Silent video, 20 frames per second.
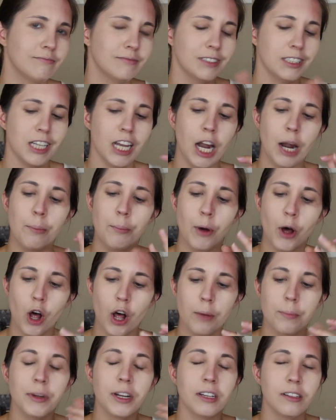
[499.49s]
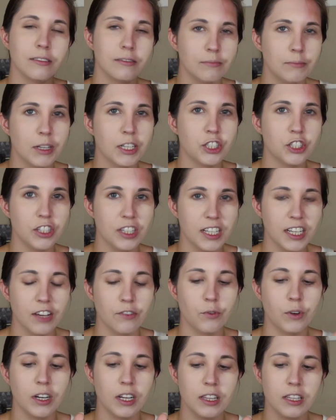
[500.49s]
it's not a ball, but it makes you think
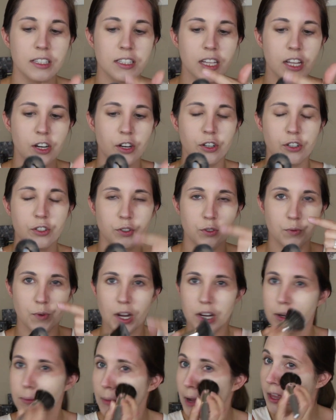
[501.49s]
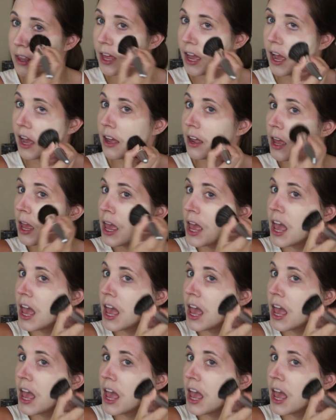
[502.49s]
of one in the center surrounded by that.